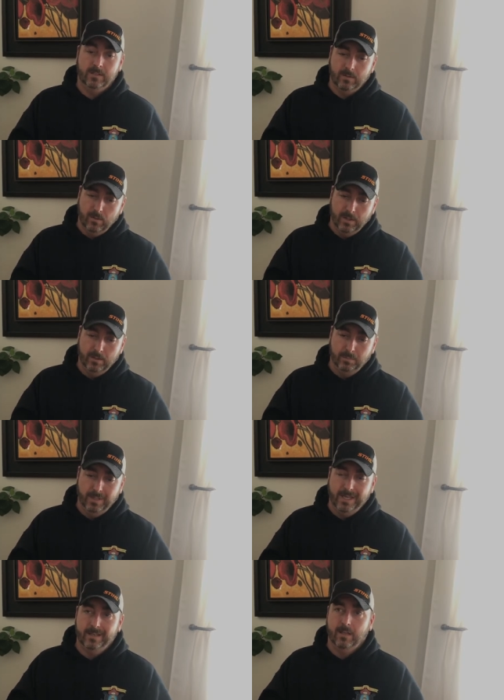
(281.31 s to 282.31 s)
so it'll
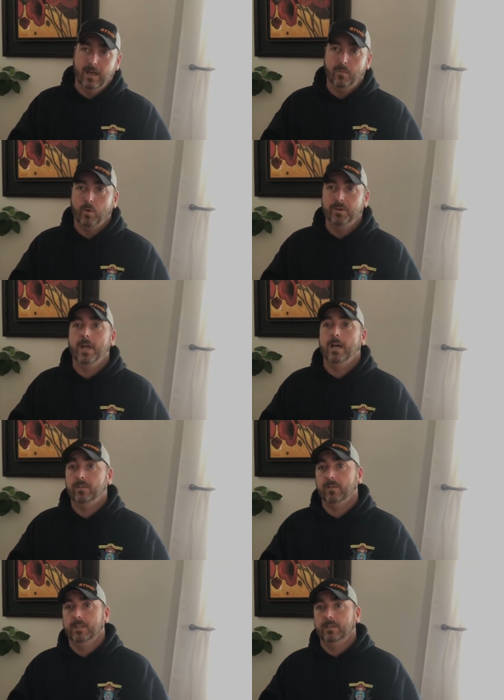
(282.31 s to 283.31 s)
blend a lot more
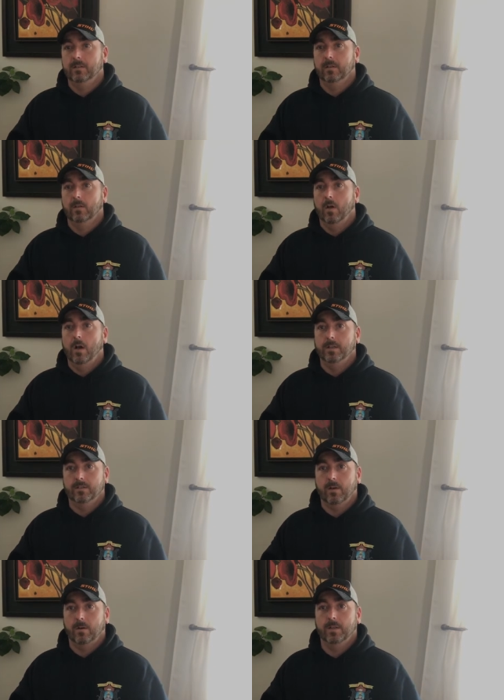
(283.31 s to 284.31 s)
naturally to the lawn
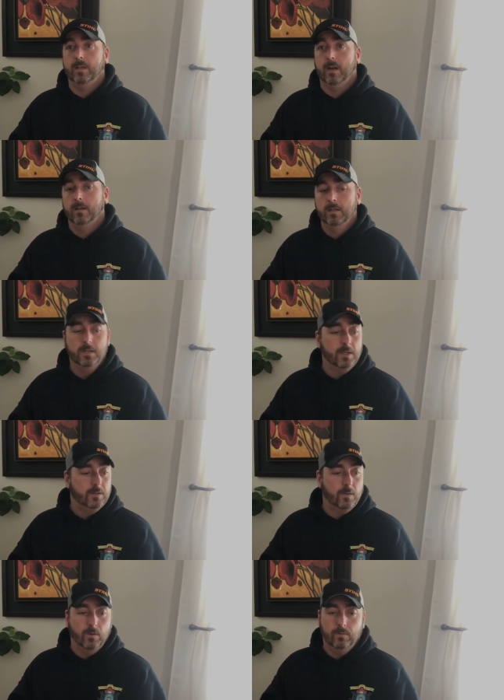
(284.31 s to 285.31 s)
that's already there.
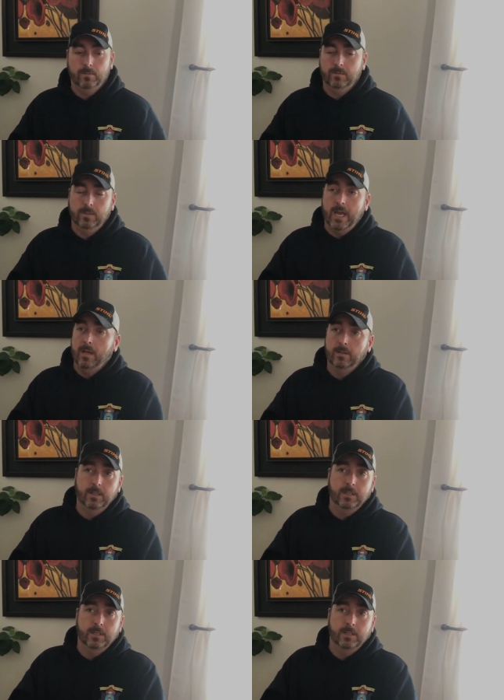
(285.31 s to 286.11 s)
So yeah,